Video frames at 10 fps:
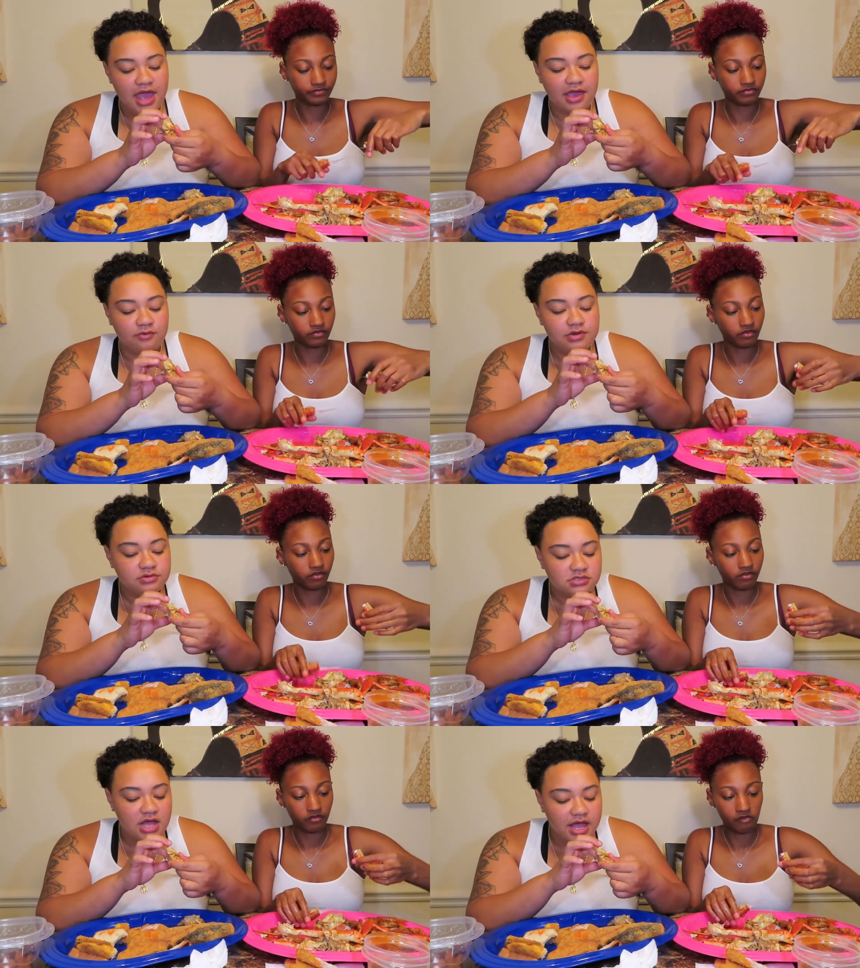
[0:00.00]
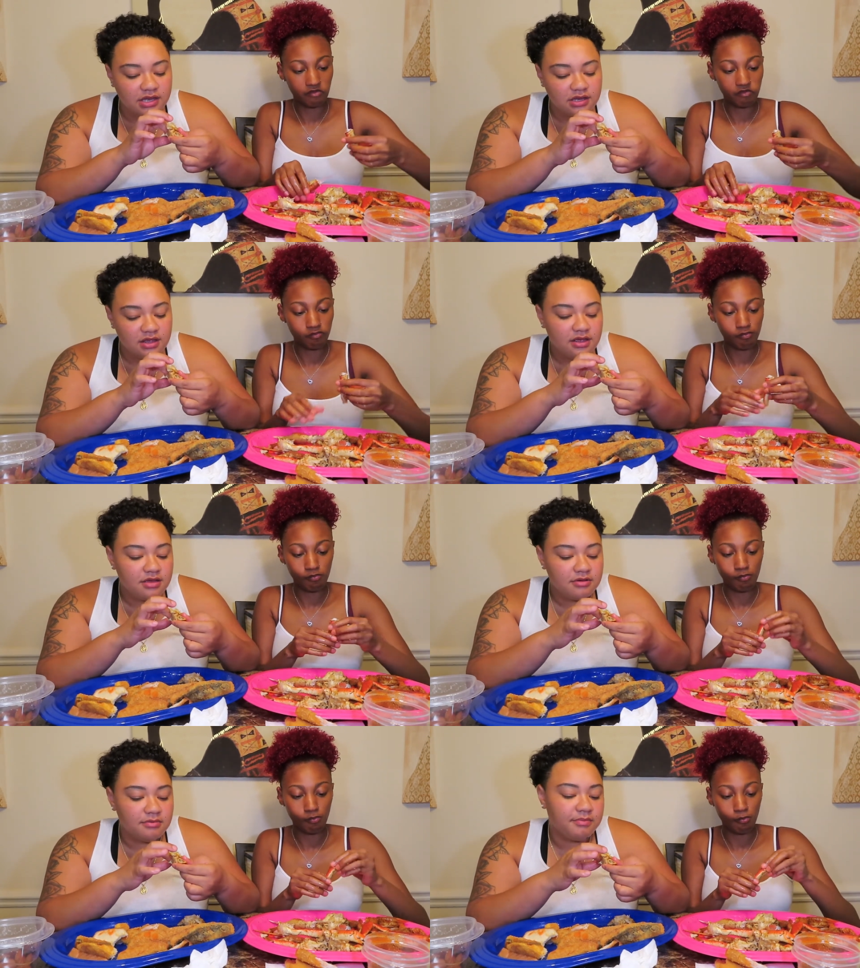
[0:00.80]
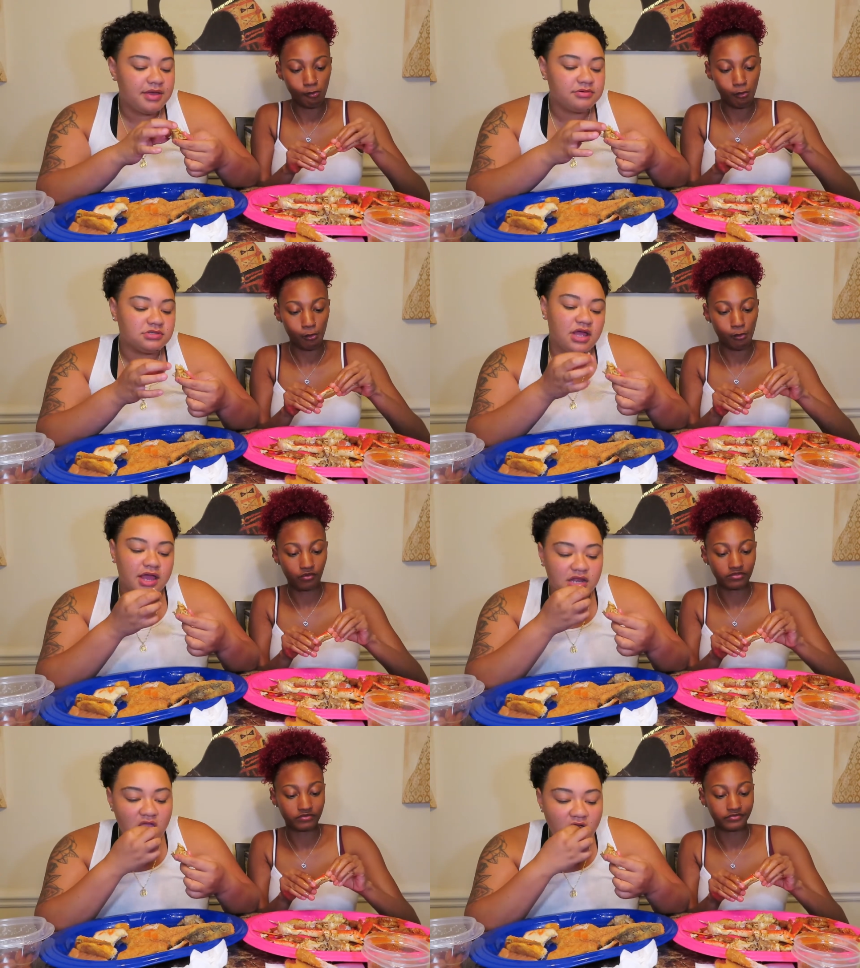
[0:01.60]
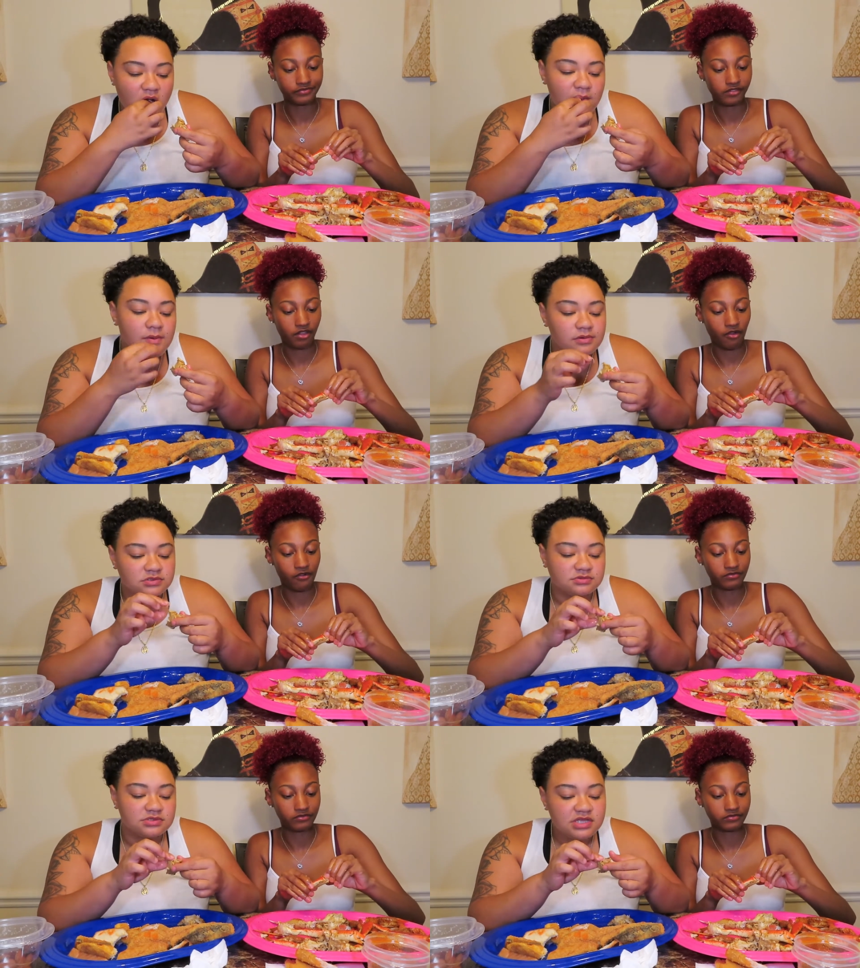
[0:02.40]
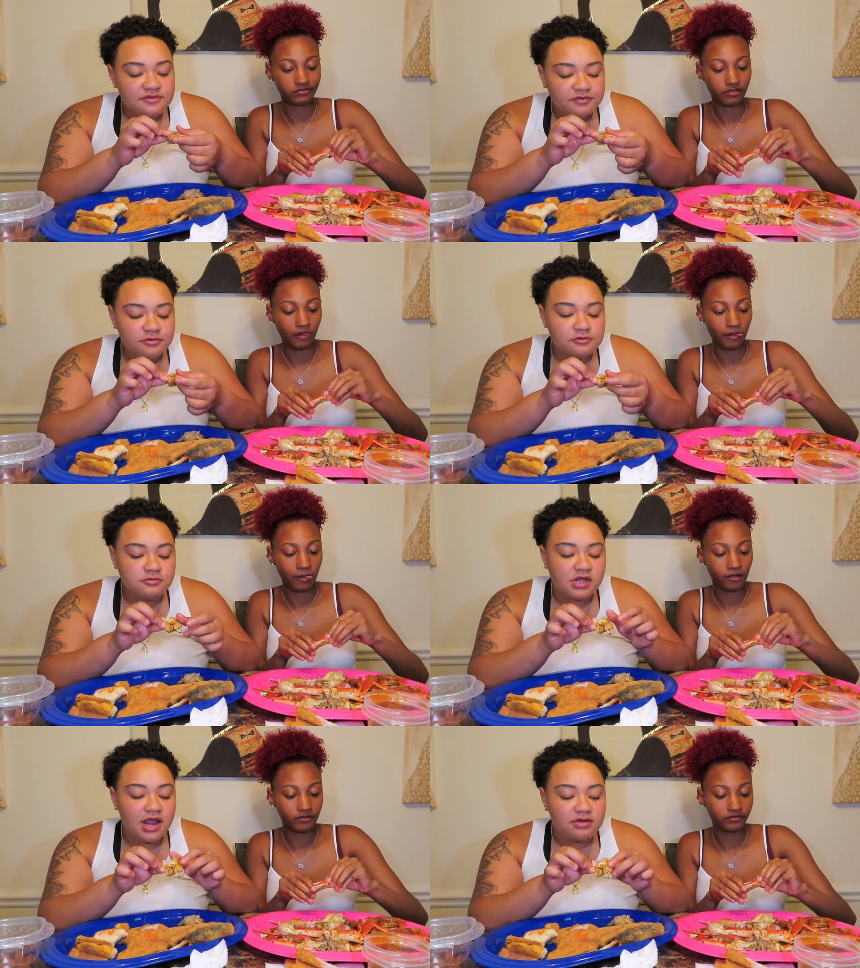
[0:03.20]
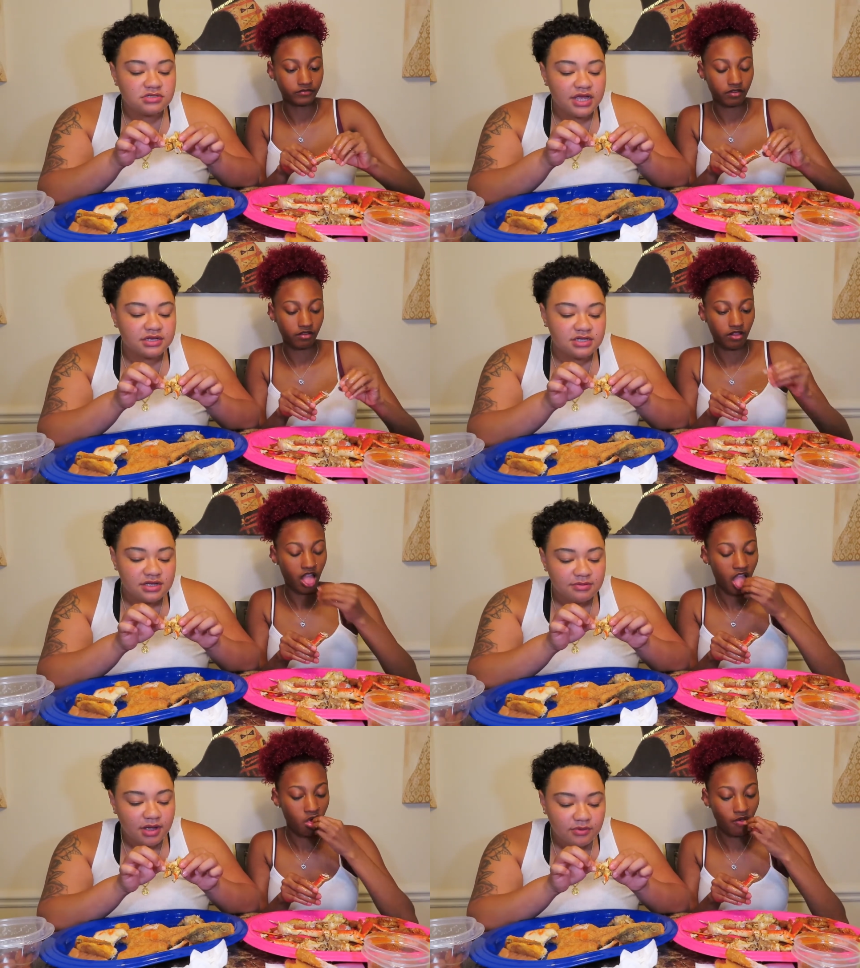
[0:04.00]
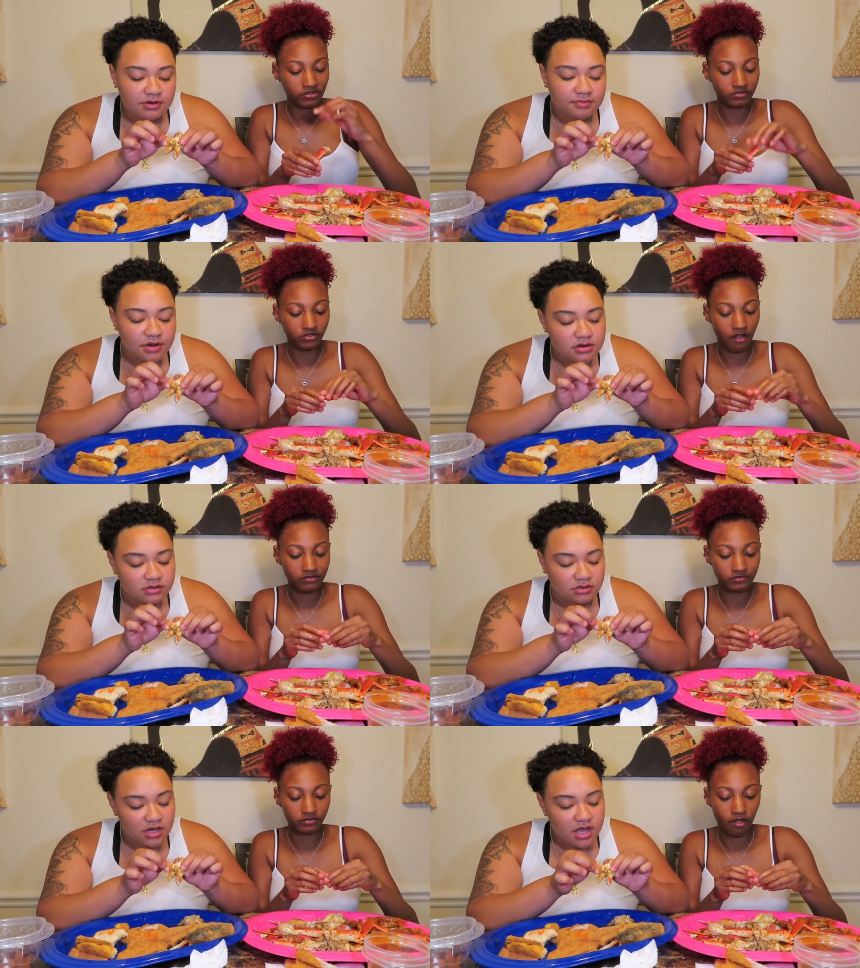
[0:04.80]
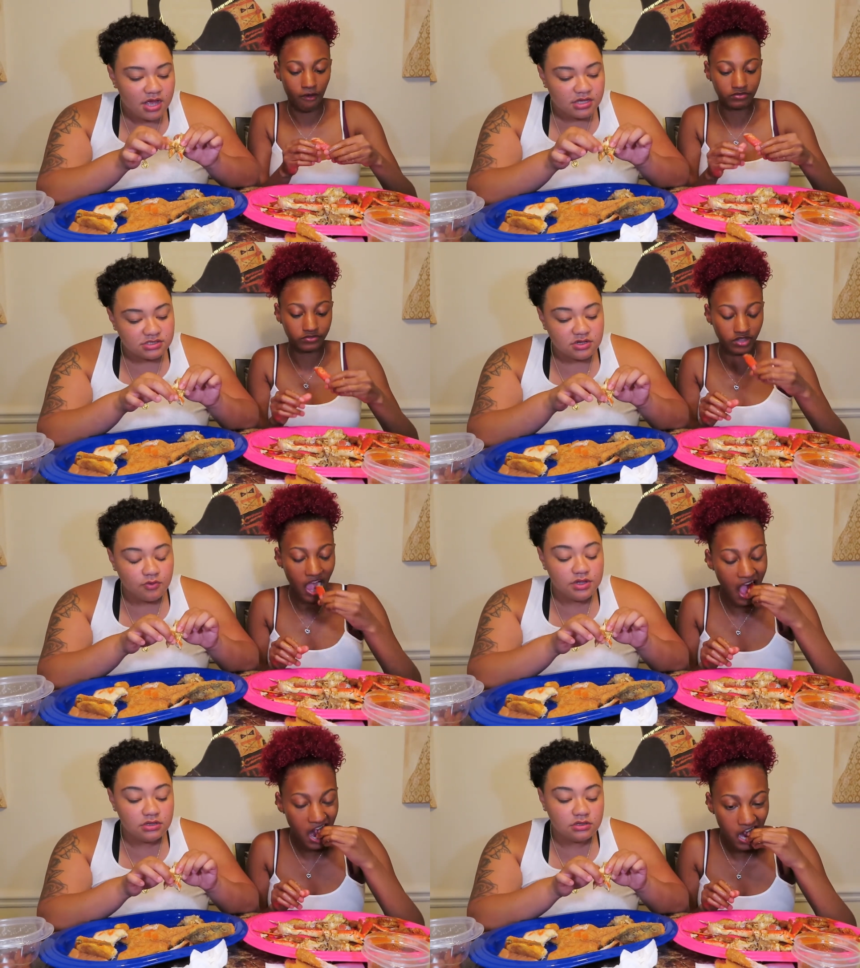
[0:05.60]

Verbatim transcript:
Speaker 1: And we was like, damn, Bay was like, damn, I want some seafood. And I was like, damn, I want a burger. So we